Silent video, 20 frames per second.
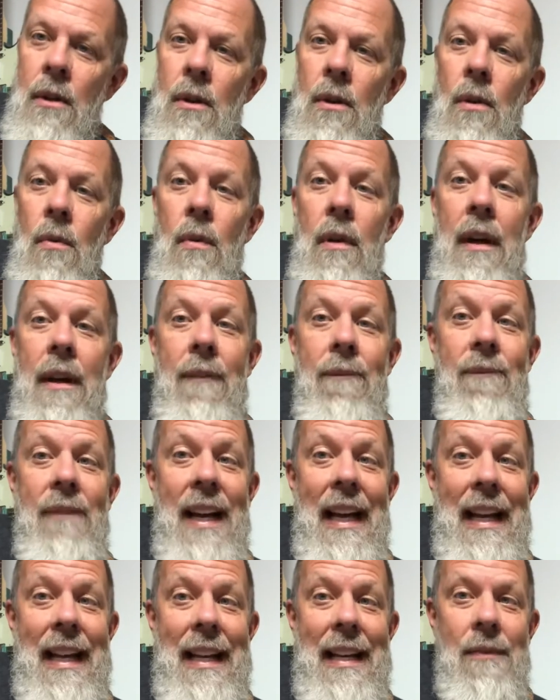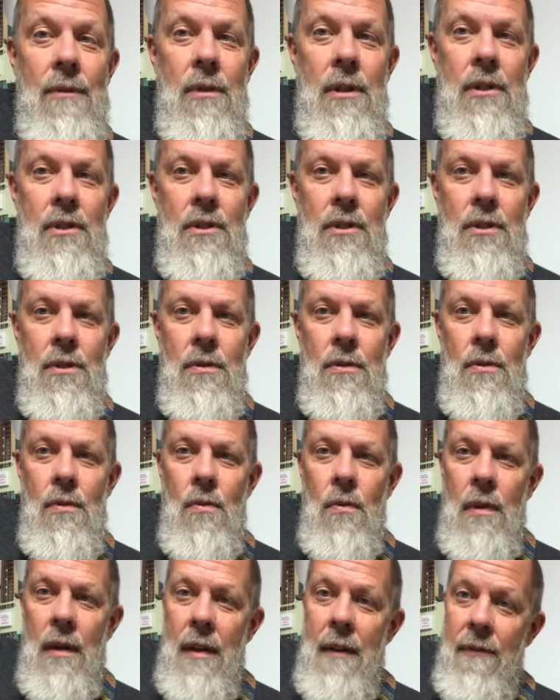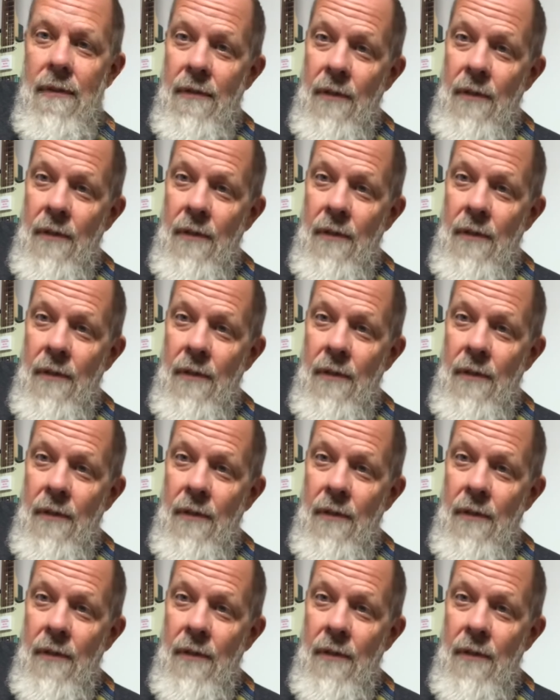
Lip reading: 1, 5, 1, 2, 1,